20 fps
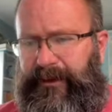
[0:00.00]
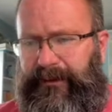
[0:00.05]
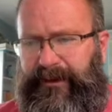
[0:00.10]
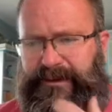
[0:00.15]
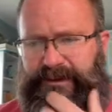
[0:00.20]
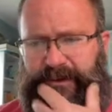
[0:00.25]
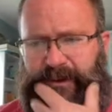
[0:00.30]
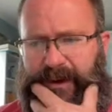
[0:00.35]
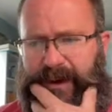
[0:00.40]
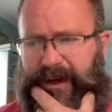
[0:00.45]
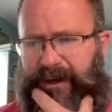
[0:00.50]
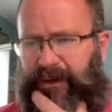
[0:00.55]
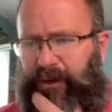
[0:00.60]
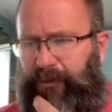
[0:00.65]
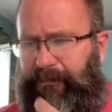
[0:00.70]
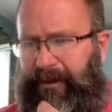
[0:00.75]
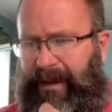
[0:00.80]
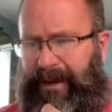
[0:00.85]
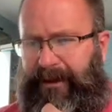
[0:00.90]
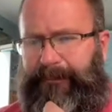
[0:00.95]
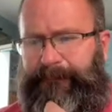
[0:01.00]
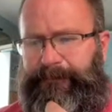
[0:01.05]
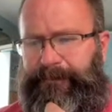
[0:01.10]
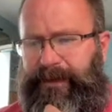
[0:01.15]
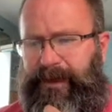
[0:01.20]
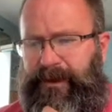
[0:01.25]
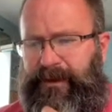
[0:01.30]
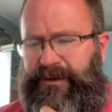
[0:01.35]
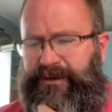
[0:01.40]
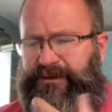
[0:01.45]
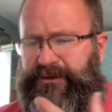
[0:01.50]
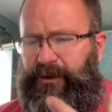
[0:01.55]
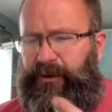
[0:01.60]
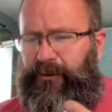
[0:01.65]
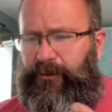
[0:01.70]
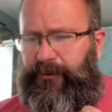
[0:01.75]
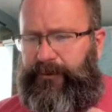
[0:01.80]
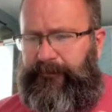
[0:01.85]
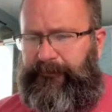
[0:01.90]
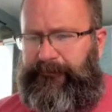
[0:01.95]
let's go ahead and go back.
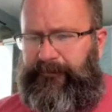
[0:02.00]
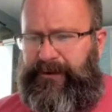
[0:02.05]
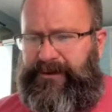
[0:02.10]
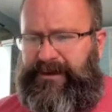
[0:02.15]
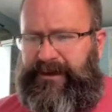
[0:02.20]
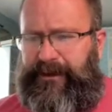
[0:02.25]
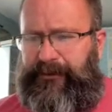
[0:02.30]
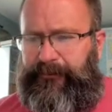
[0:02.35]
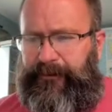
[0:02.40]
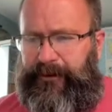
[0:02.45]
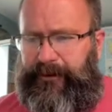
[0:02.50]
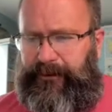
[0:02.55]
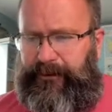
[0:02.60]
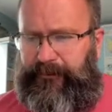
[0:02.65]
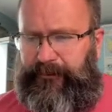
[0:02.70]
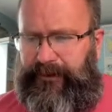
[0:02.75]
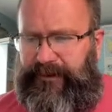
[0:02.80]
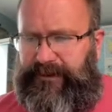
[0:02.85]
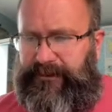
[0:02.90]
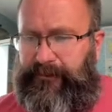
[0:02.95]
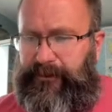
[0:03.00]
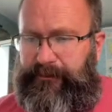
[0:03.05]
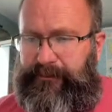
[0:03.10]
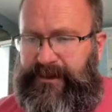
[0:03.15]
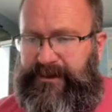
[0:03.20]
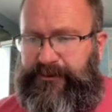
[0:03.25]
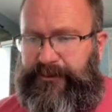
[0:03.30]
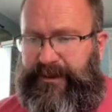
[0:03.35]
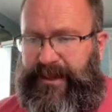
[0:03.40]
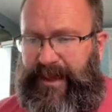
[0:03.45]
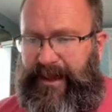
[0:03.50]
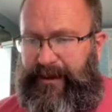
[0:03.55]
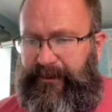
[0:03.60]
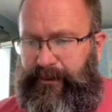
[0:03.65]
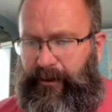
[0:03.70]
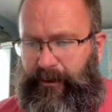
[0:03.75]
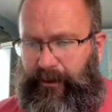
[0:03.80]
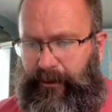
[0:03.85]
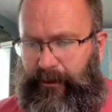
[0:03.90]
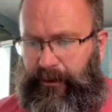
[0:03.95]
So the first thing I wanna do is I wanna mess with
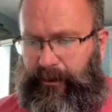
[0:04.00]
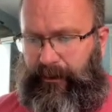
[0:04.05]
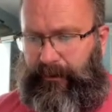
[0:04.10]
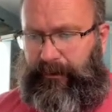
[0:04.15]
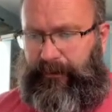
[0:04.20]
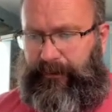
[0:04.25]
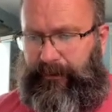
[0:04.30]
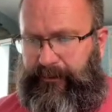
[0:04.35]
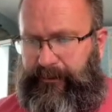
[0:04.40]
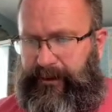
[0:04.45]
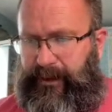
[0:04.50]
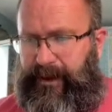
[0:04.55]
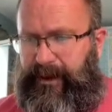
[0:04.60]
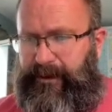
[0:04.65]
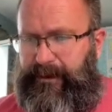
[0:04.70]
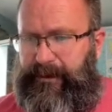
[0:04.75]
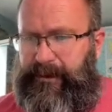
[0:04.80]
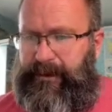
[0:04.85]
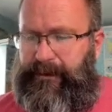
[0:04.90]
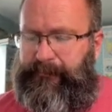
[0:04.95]
that R, okay?